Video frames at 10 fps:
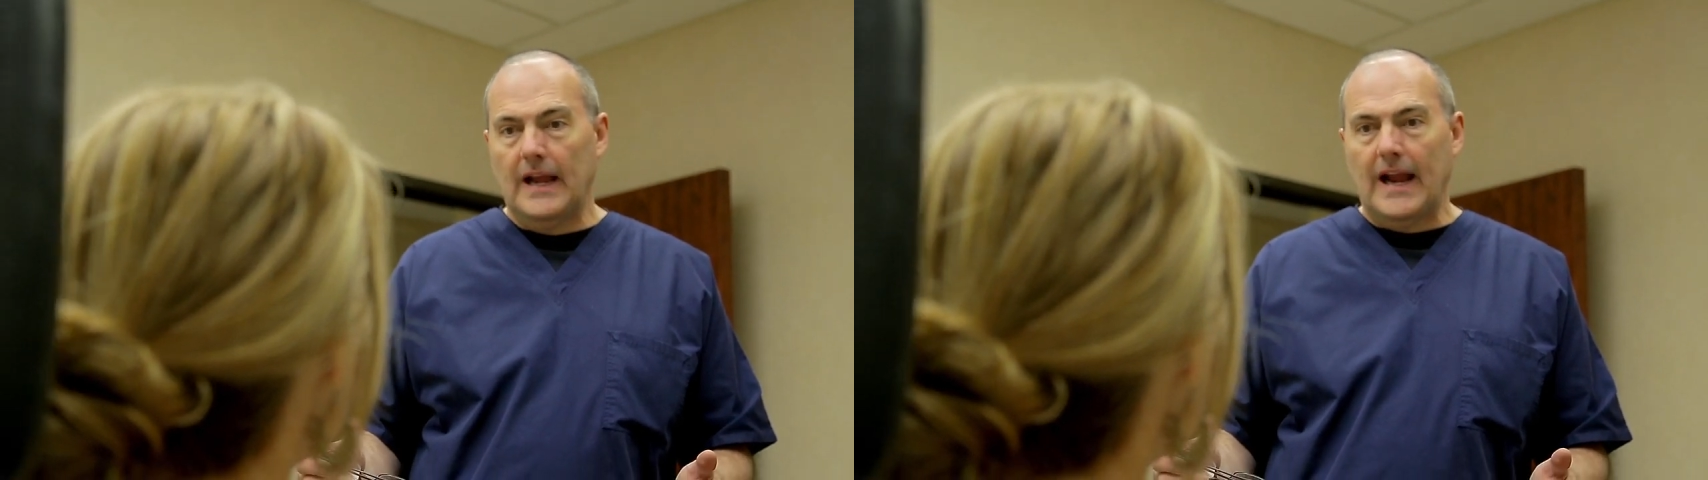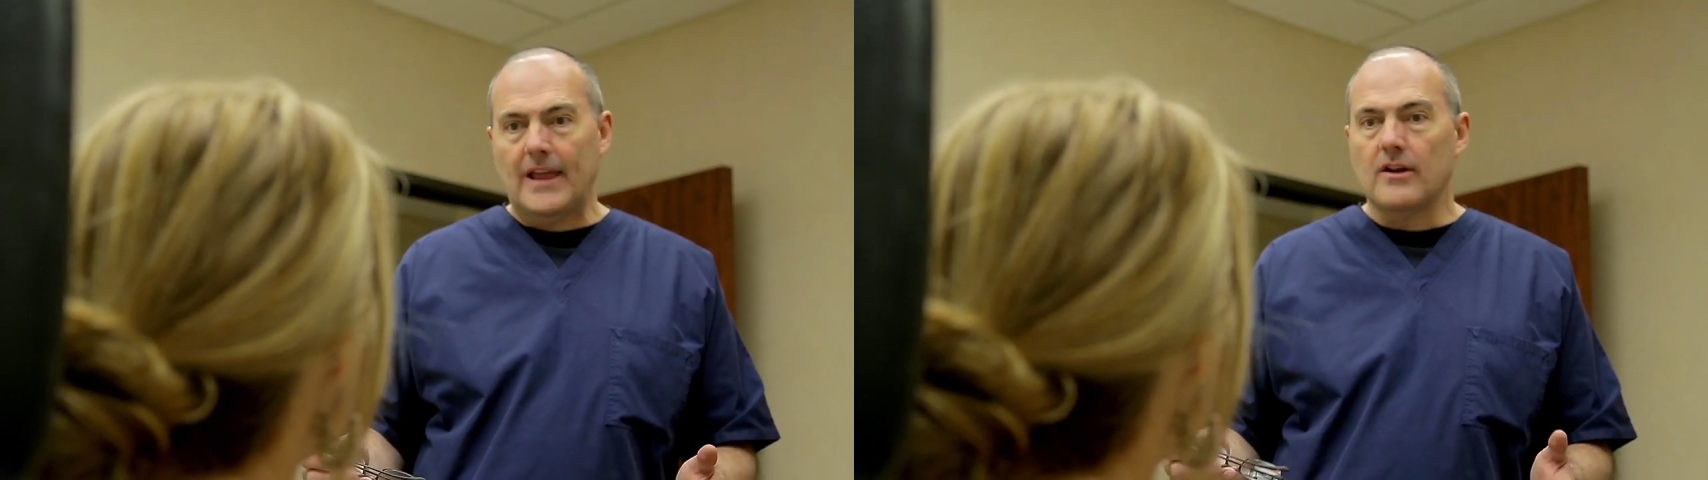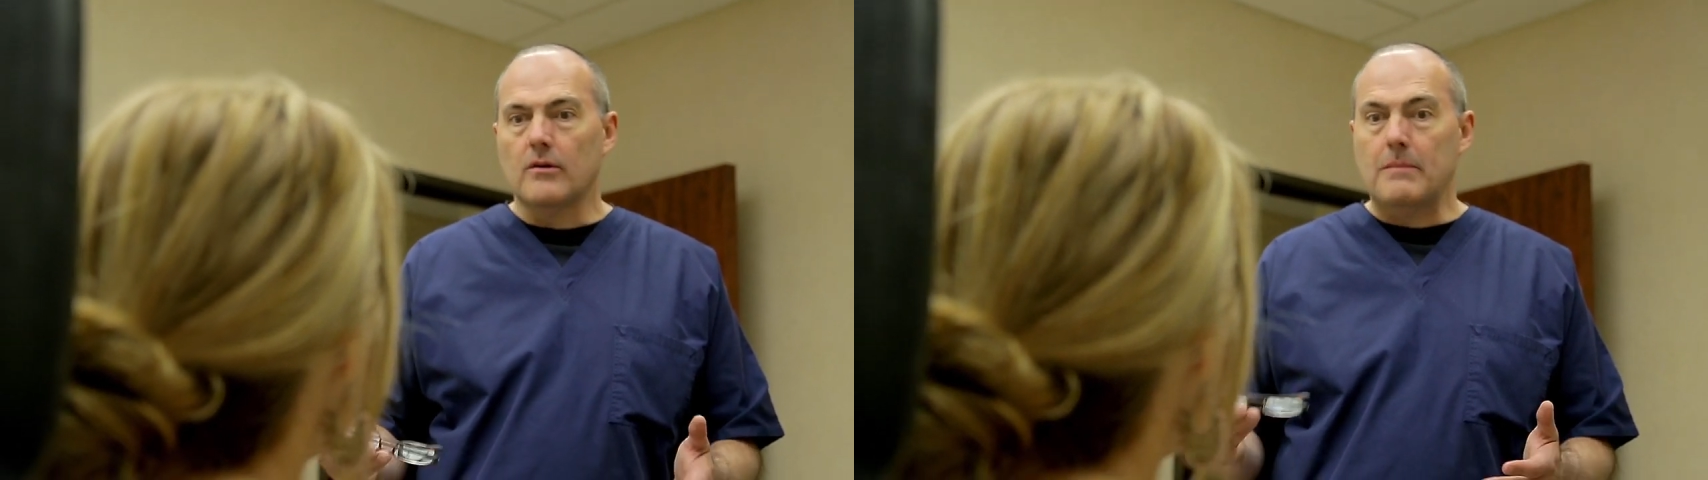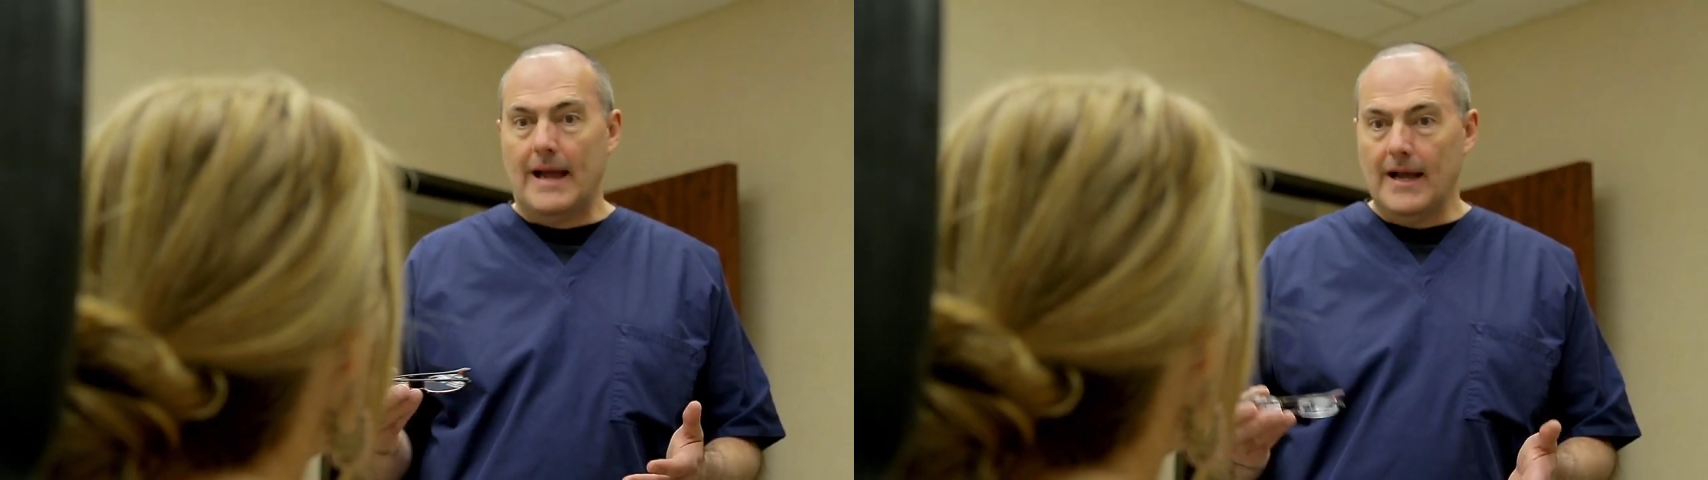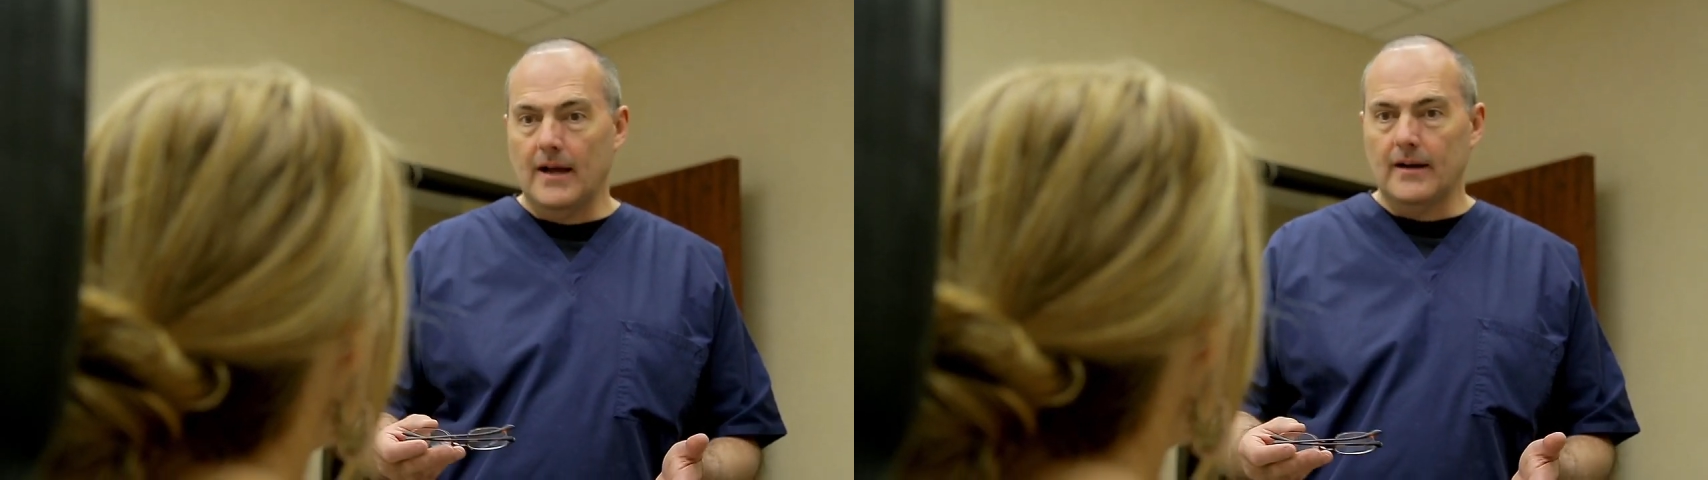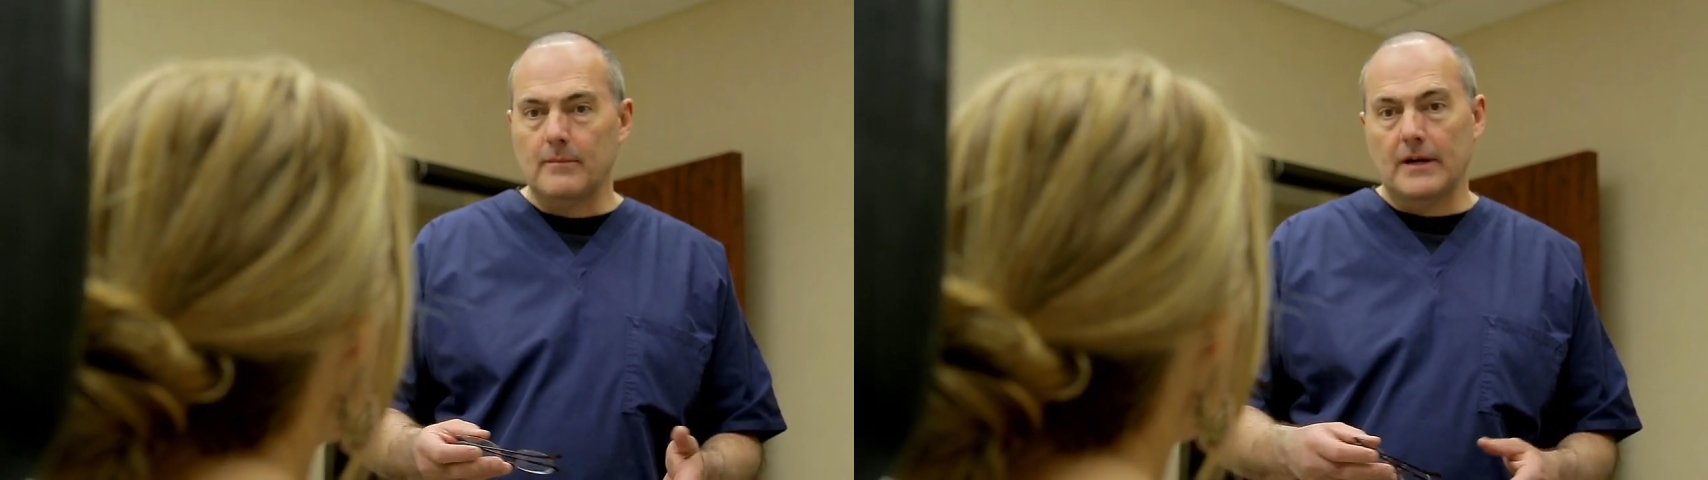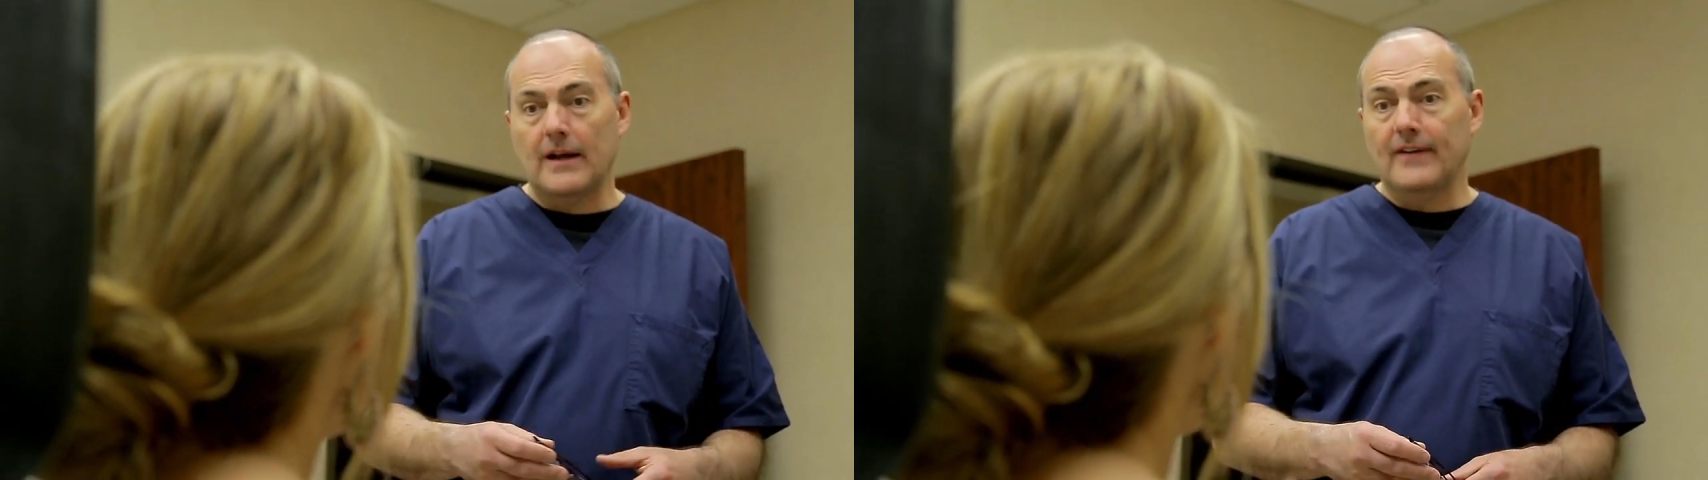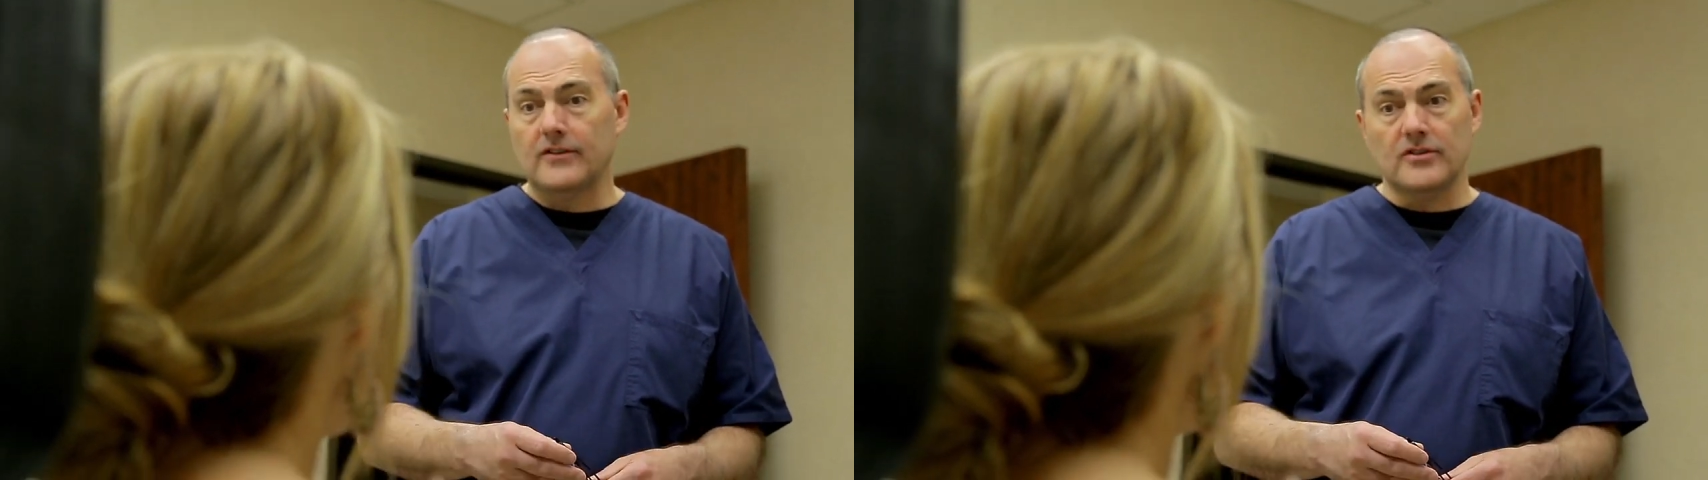Melafind is 1
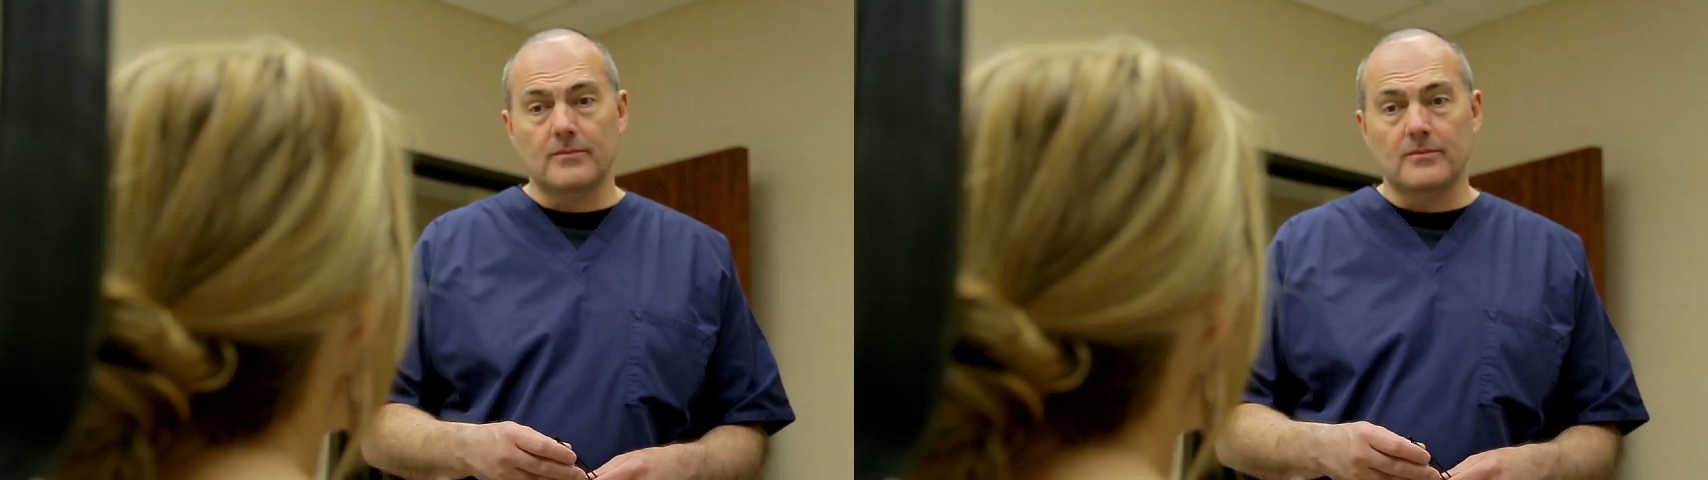percentage